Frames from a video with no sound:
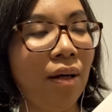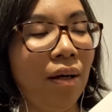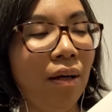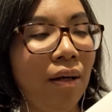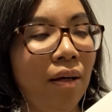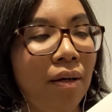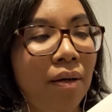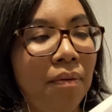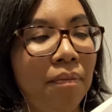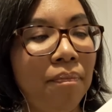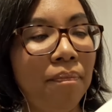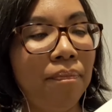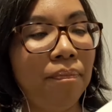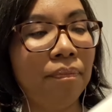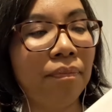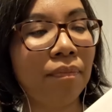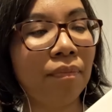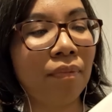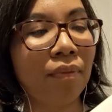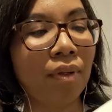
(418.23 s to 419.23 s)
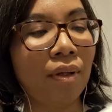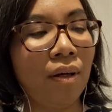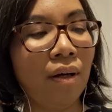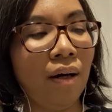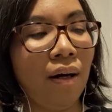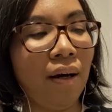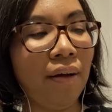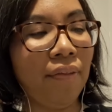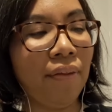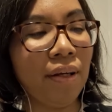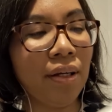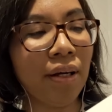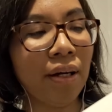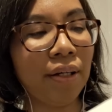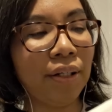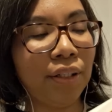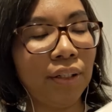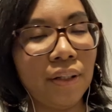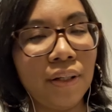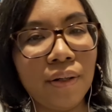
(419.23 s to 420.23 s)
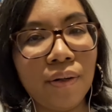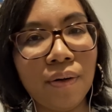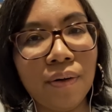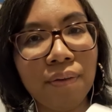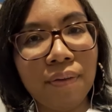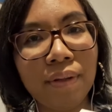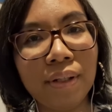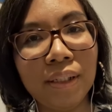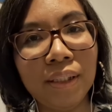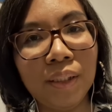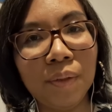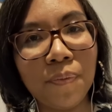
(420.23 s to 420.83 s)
I think I actually got this